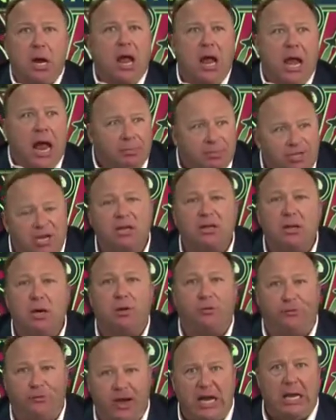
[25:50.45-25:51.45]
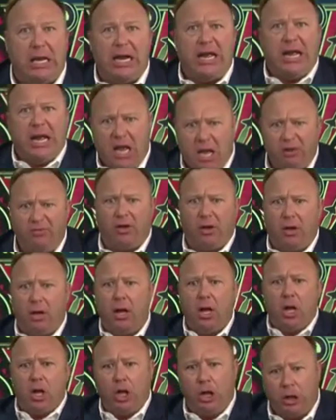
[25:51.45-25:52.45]
And I'm sitting there feeling
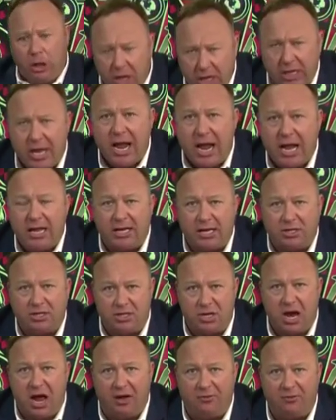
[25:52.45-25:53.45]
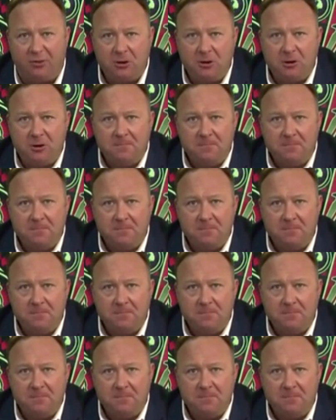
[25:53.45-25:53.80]
evil looking at this stuff.